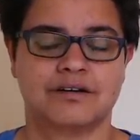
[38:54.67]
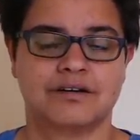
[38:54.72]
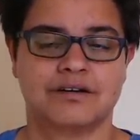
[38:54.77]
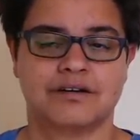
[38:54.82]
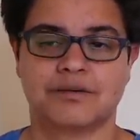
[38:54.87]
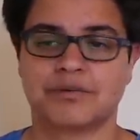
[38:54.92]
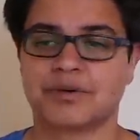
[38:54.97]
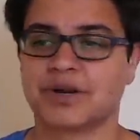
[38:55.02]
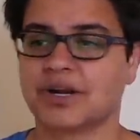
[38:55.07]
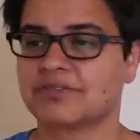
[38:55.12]

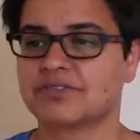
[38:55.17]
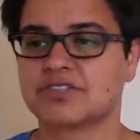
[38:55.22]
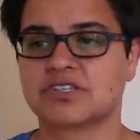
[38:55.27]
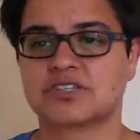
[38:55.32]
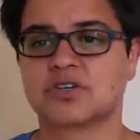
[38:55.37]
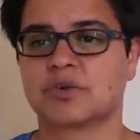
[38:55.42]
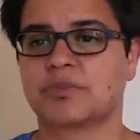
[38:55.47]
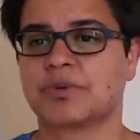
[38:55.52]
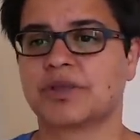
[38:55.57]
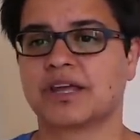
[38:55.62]
I'm going to have to
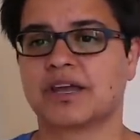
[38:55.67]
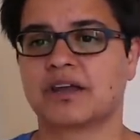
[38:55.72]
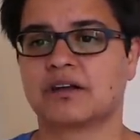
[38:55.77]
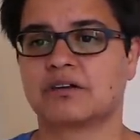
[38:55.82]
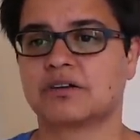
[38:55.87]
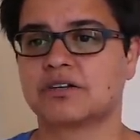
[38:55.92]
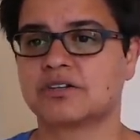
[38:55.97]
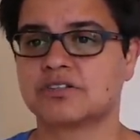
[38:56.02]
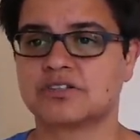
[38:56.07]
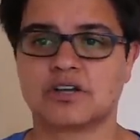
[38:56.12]
stop it there,
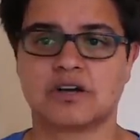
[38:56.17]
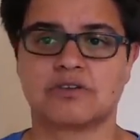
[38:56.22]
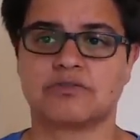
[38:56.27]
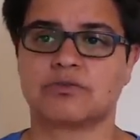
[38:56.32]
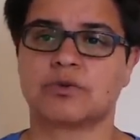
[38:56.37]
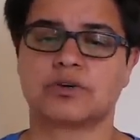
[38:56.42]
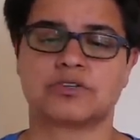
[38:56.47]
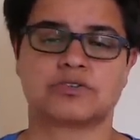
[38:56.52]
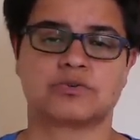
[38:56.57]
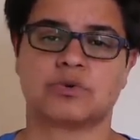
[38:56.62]
because
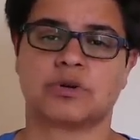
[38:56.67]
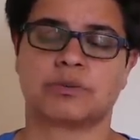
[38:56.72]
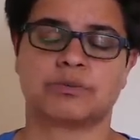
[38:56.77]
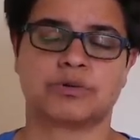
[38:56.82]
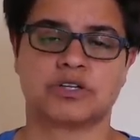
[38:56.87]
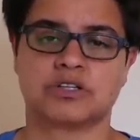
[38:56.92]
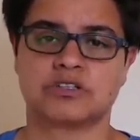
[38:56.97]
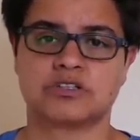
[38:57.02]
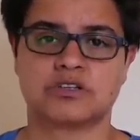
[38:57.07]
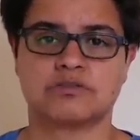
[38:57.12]
otherwise all I'm
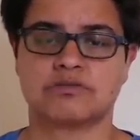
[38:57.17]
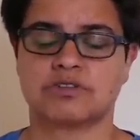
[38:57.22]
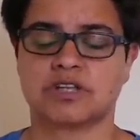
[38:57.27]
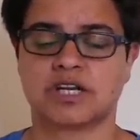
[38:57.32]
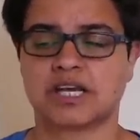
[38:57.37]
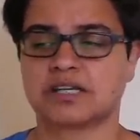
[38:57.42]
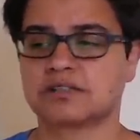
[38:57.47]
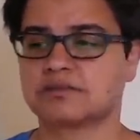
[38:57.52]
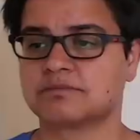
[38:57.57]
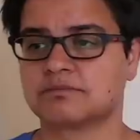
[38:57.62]
going to do for the
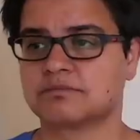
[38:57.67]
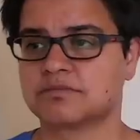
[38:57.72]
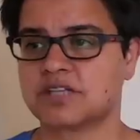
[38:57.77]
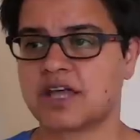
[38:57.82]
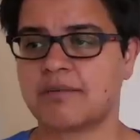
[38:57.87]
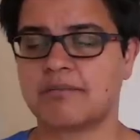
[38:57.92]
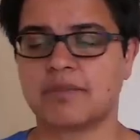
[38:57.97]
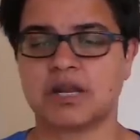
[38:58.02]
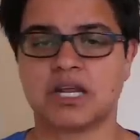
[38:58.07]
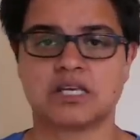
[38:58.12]
next
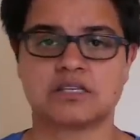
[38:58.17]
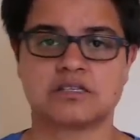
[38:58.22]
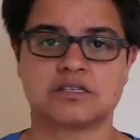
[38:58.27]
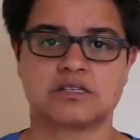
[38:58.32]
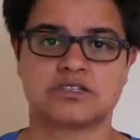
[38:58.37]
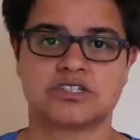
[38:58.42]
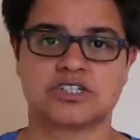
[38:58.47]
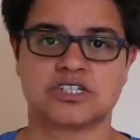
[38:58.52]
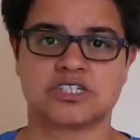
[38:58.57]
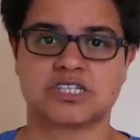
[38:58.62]
10 minutes
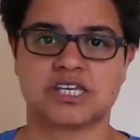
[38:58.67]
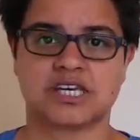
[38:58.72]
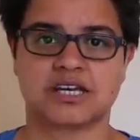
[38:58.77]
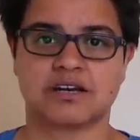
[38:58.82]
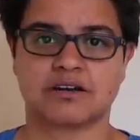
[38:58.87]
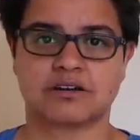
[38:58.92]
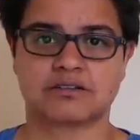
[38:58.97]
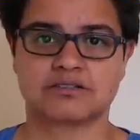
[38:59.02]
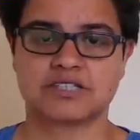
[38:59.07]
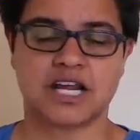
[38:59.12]
is just sit
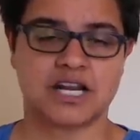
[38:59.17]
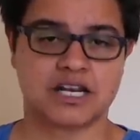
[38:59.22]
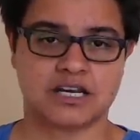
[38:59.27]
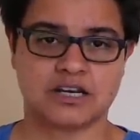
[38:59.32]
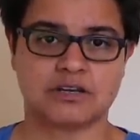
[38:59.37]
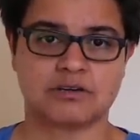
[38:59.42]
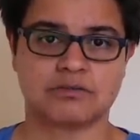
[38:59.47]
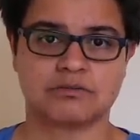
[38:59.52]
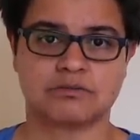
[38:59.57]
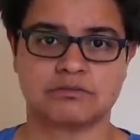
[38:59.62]
here telling
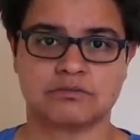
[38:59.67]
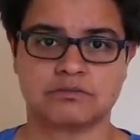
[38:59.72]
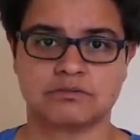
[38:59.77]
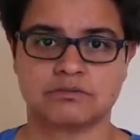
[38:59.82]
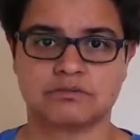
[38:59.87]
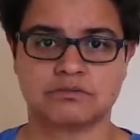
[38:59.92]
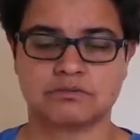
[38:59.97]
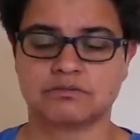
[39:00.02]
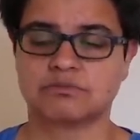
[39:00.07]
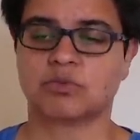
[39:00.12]
you
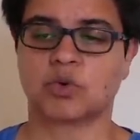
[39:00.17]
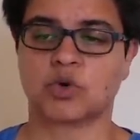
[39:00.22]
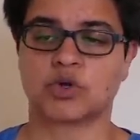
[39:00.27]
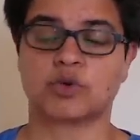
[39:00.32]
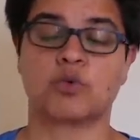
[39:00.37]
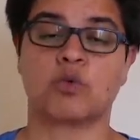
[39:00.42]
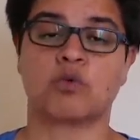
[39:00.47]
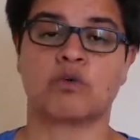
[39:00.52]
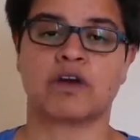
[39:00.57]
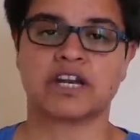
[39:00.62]
what
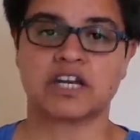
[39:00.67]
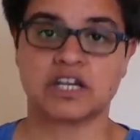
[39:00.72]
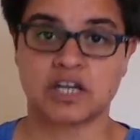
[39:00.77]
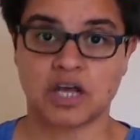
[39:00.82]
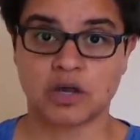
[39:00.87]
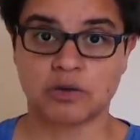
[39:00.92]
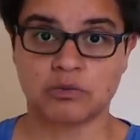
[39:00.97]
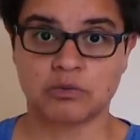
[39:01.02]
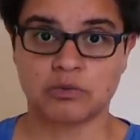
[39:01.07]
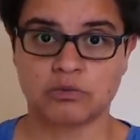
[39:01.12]
you already
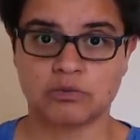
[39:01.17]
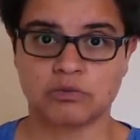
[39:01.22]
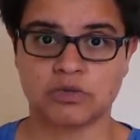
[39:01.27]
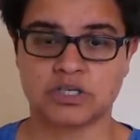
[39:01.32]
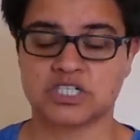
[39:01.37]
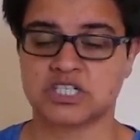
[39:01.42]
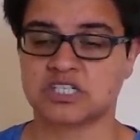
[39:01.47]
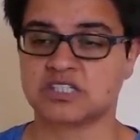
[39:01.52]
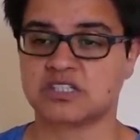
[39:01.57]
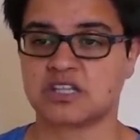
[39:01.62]
know,
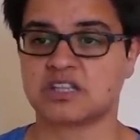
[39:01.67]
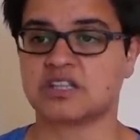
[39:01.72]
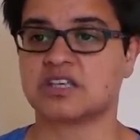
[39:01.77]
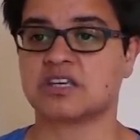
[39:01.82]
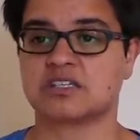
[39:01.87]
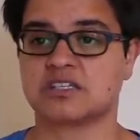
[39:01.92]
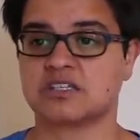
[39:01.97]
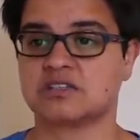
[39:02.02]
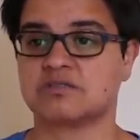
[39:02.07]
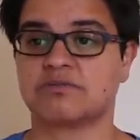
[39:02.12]
which is that
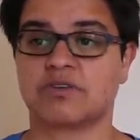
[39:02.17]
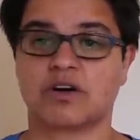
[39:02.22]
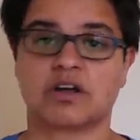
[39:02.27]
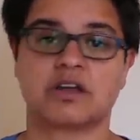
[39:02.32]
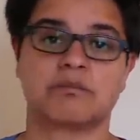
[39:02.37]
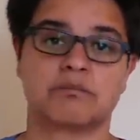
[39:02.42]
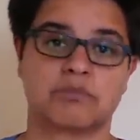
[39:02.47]
this is fucking